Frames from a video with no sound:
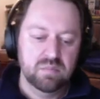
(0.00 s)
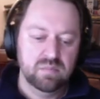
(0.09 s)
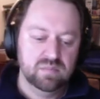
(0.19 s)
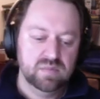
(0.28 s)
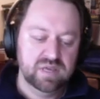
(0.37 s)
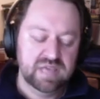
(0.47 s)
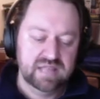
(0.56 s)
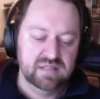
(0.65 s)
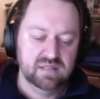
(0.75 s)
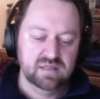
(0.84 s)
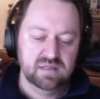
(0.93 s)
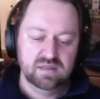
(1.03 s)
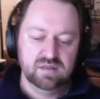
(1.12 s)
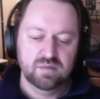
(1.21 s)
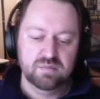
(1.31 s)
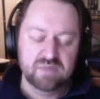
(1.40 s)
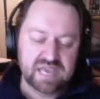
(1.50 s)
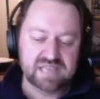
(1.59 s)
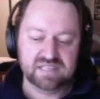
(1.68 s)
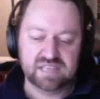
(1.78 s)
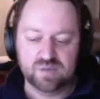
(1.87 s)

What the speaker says: again, me as a kid